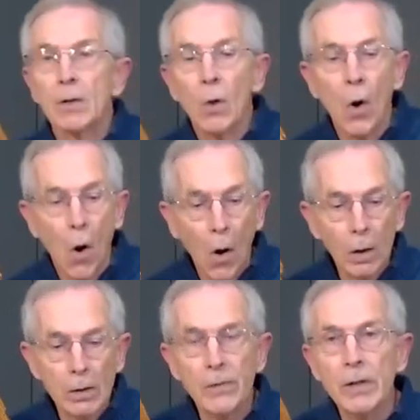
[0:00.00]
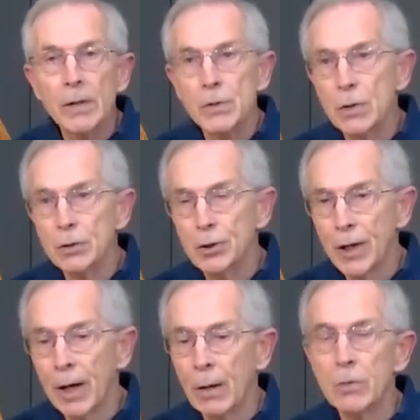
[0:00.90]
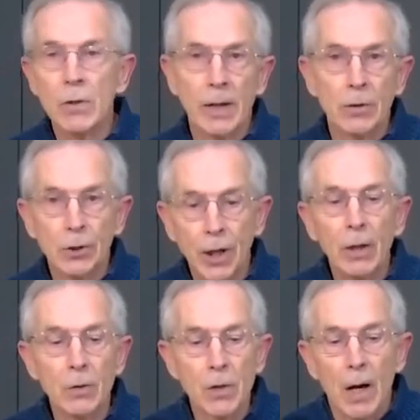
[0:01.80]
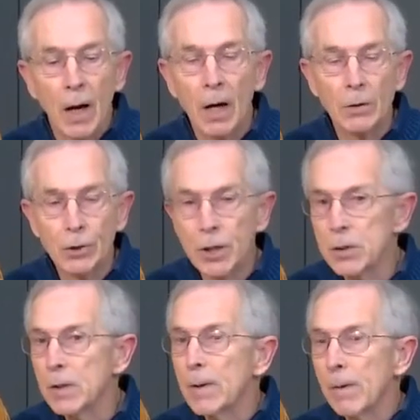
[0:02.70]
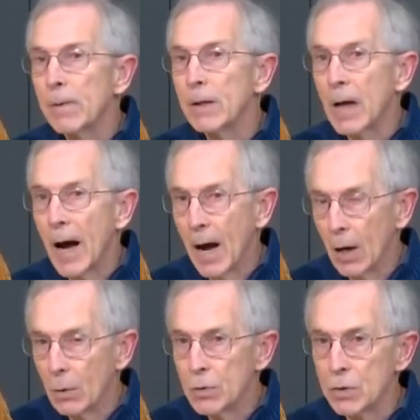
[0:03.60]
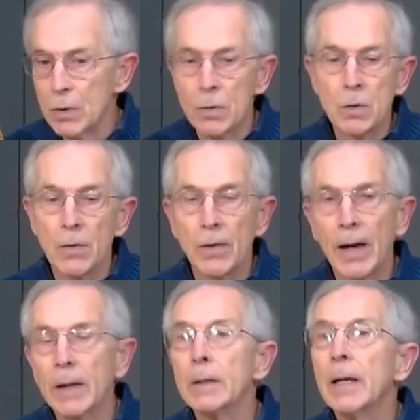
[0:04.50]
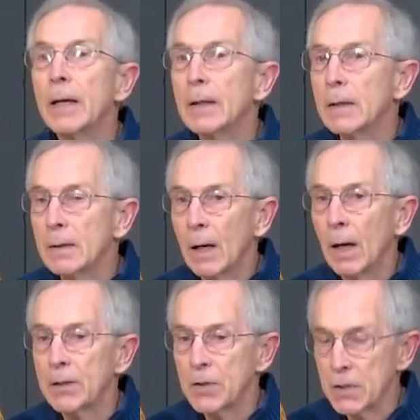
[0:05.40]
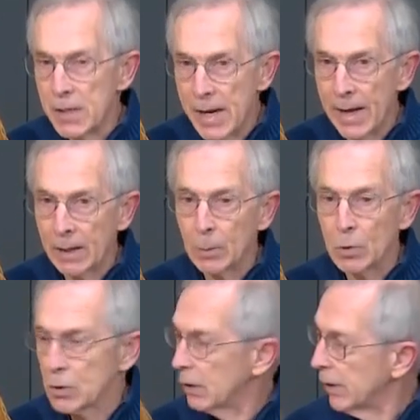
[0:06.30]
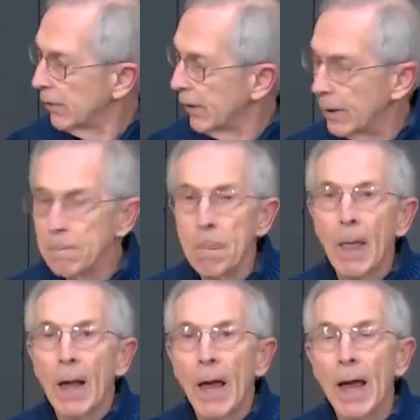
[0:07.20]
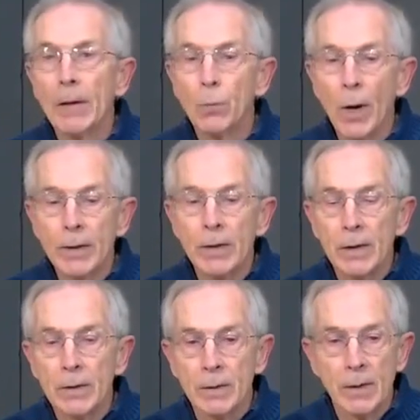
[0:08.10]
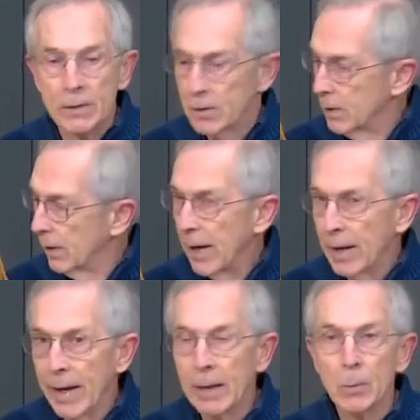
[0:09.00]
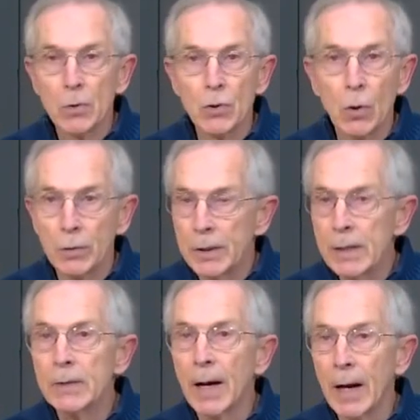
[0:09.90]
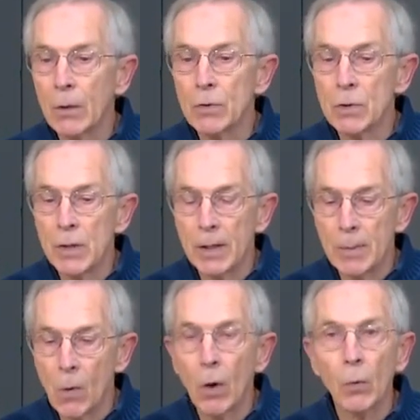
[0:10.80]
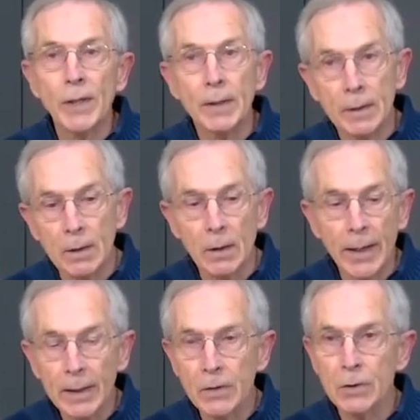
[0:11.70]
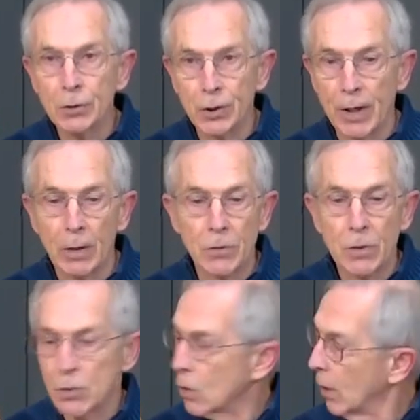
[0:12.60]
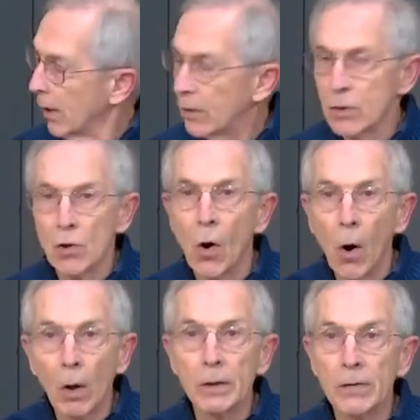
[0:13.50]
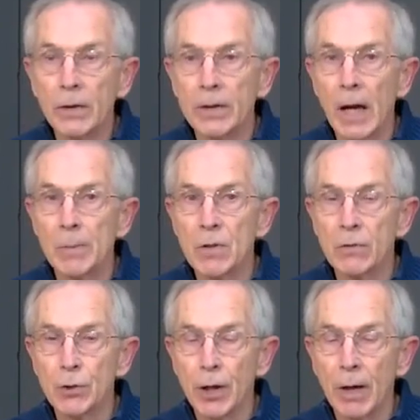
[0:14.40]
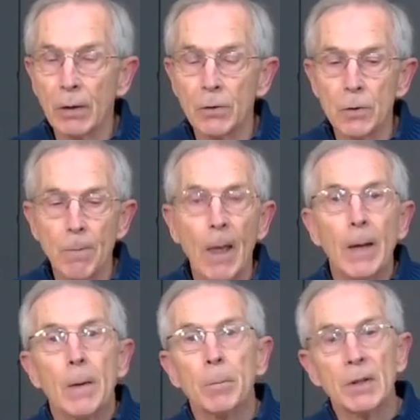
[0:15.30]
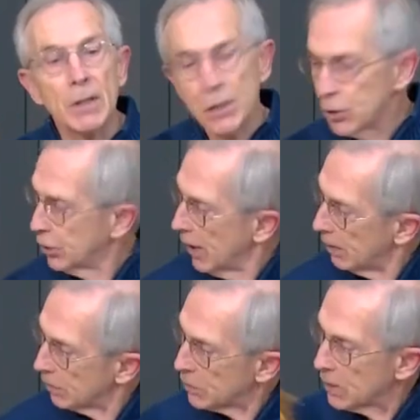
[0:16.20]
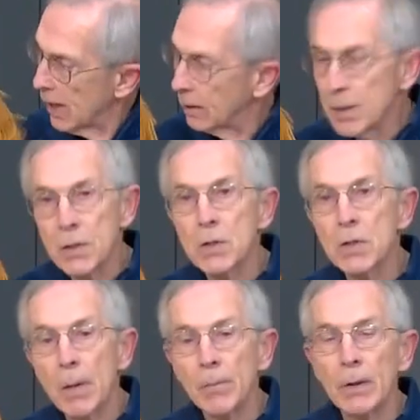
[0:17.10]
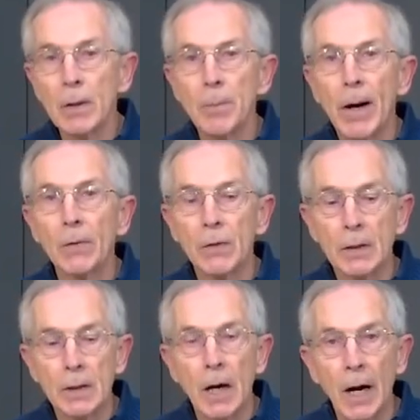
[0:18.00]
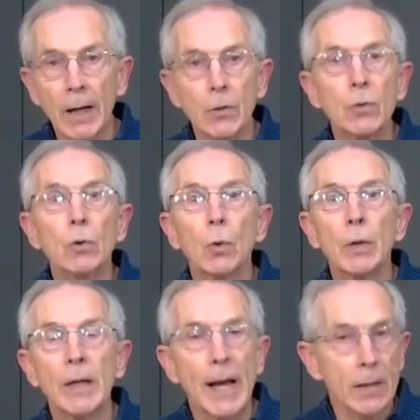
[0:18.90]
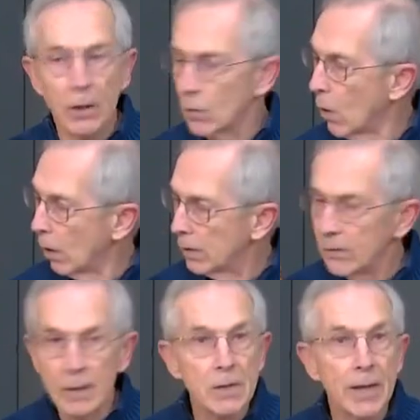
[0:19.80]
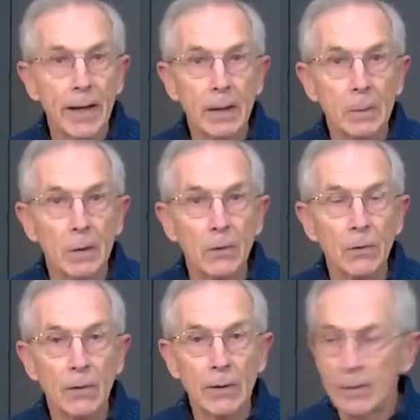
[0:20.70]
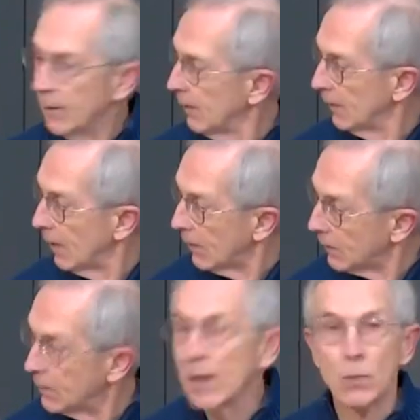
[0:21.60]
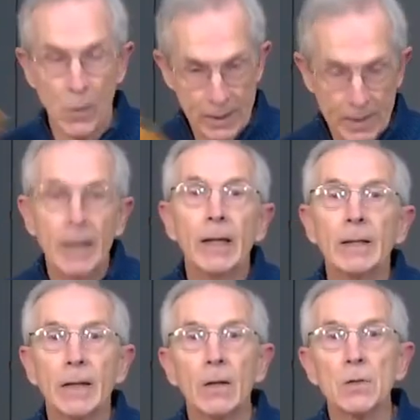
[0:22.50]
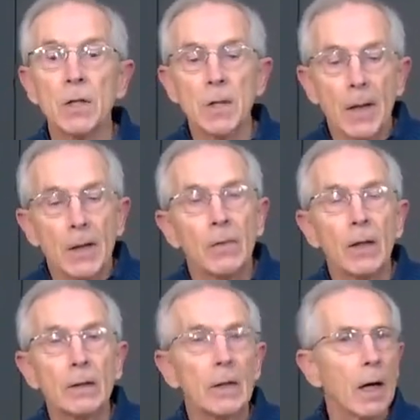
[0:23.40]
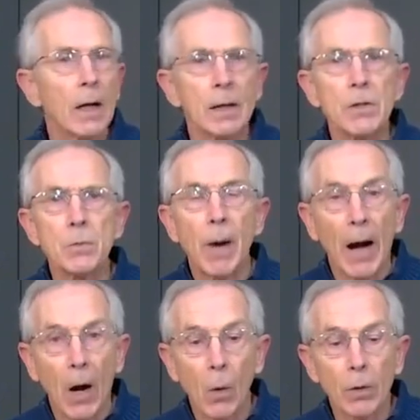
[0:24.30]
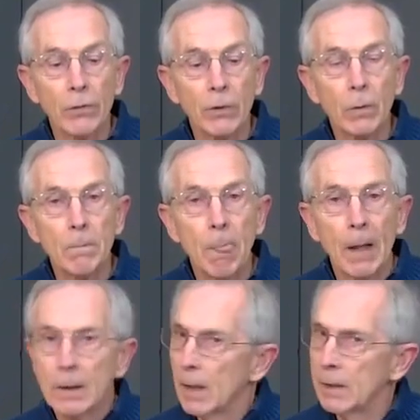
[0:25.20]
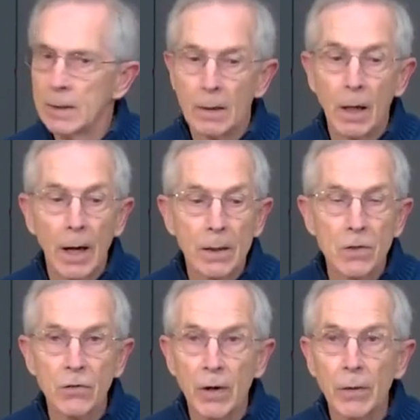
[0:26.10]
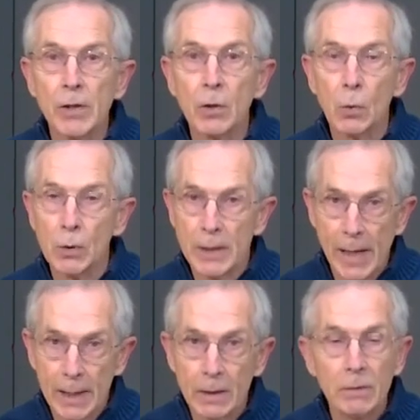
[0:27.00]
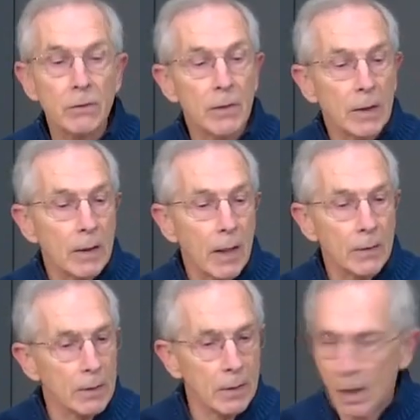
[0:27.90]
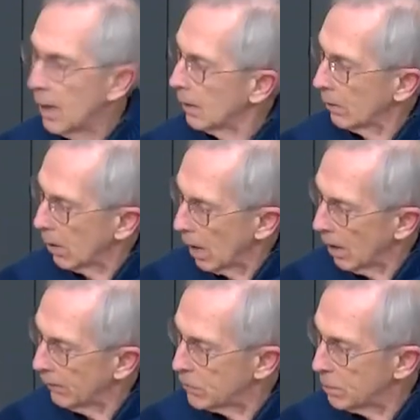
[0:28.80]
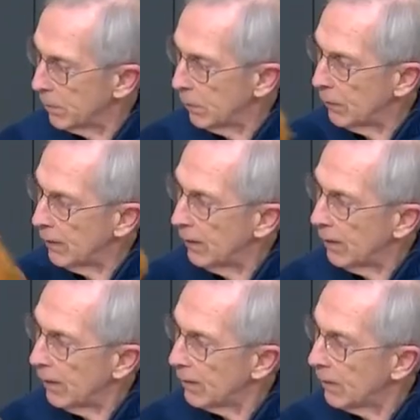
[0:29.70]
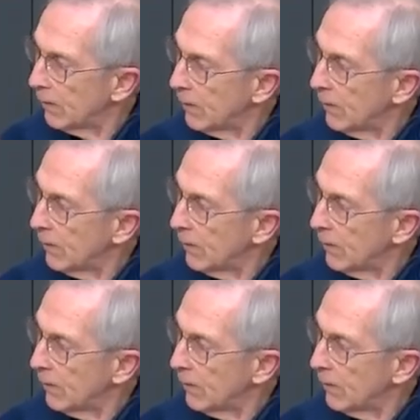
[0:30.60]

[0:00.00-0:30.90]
you know, all of these shells, and shells are just the houses that uh, sea animals live in. And when the animals don't need the houses anymore, we can collect the shells. And so there's all different types of shells. But these shells tell us something about the God who created all of these animals. It does. That's right. It tells us that God is powerful and that God is very creative and that God loves beauty. I love